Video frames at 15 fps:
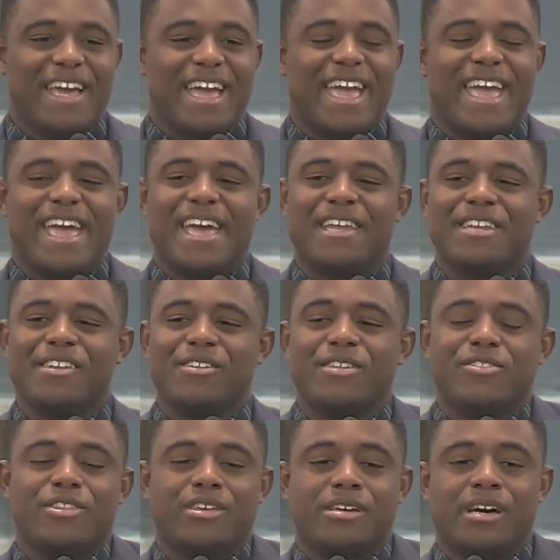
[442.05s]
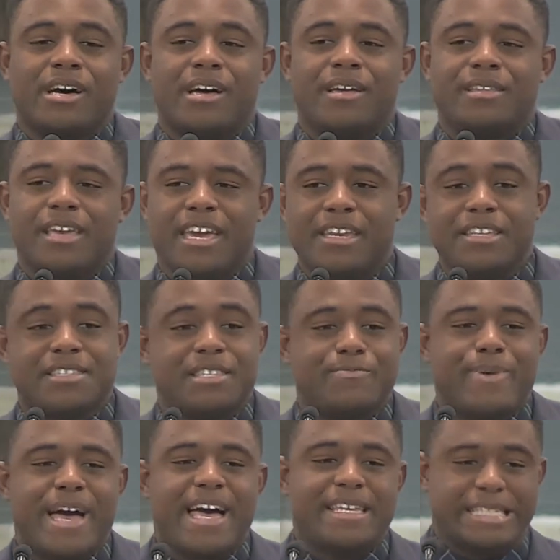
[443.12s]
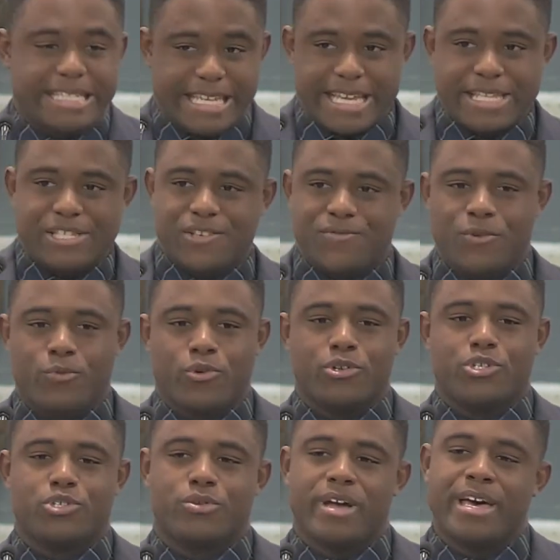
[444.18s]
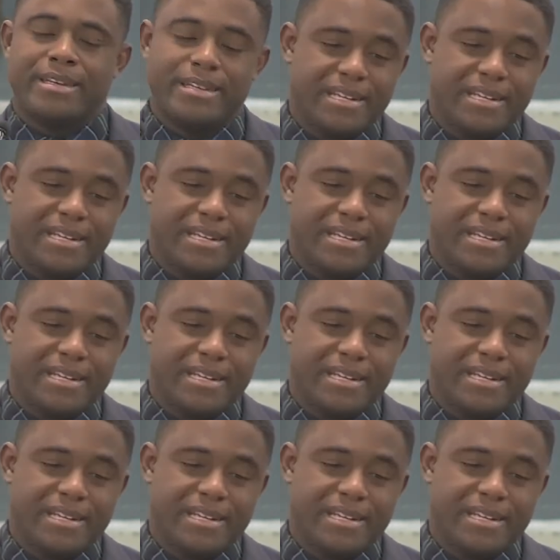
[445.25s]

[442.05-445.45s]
and it is the past tense of the word tread.